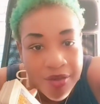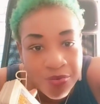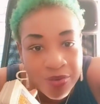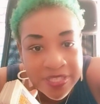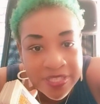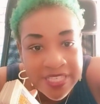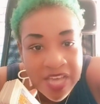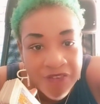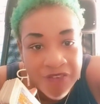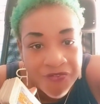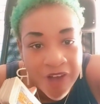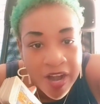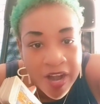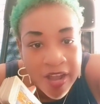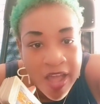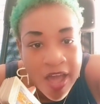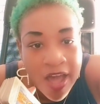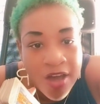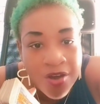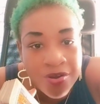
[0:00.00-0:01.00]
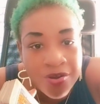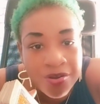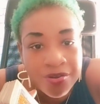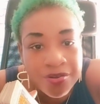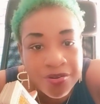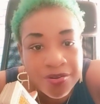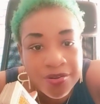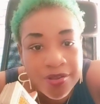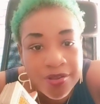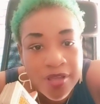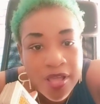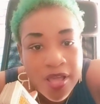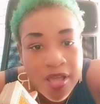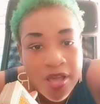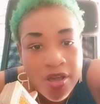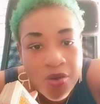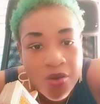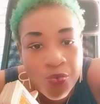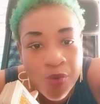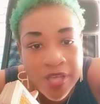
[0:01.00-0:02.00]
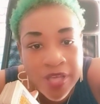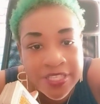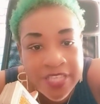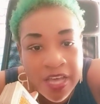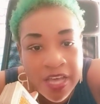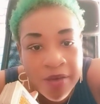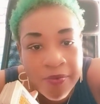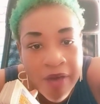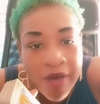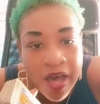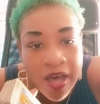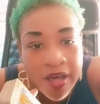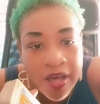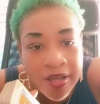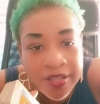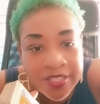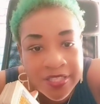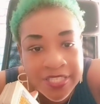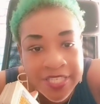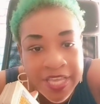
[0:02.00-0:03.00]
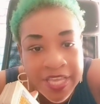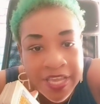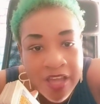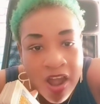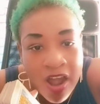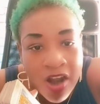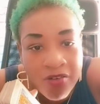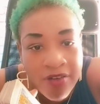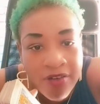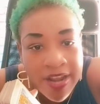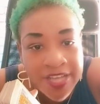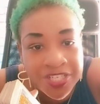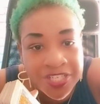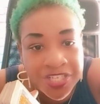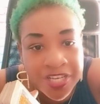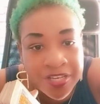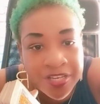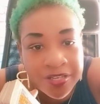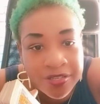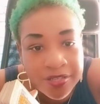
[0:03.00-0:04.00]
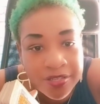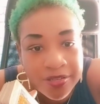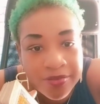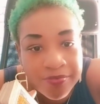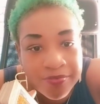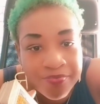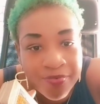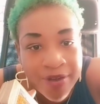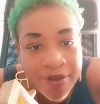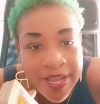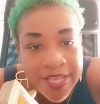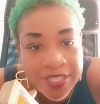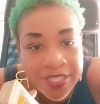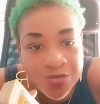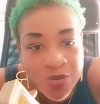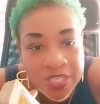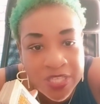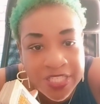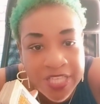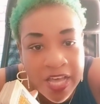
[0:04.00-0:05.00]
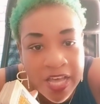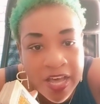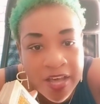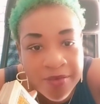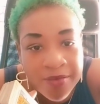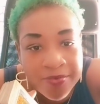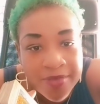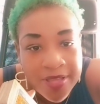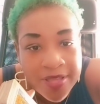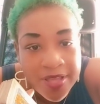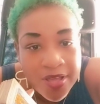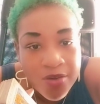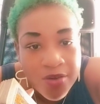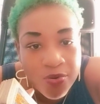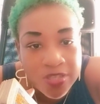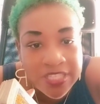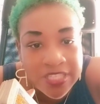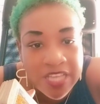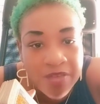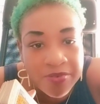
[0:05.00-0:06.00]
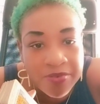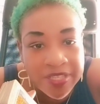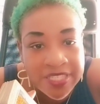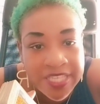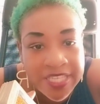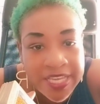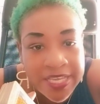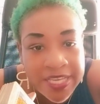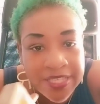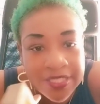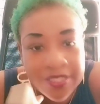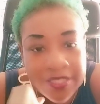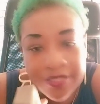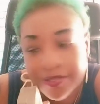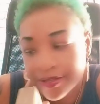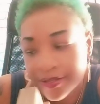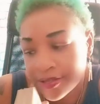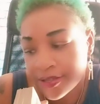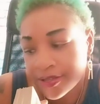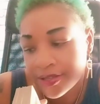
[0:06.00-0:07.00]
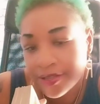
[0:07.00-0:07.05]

What's up, Virgo? What's up, uh, T. Arasia? Prince, what's up? What's up, Latisse?